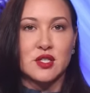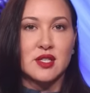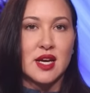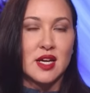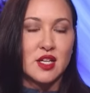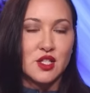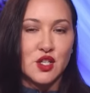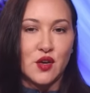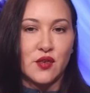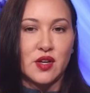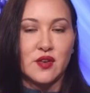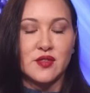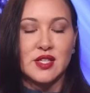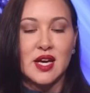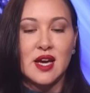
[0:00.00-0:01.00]
just like
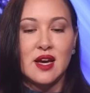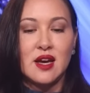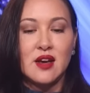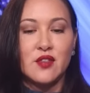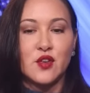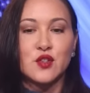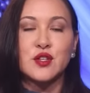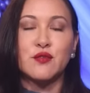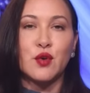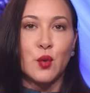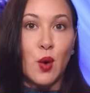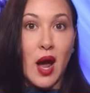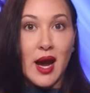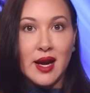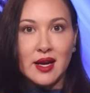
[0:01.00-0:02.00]
conservatives, there's a
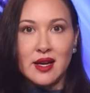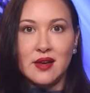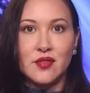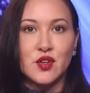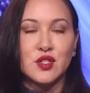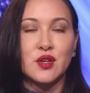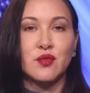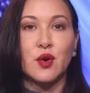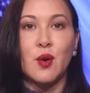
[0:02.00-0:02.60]
variety. There's a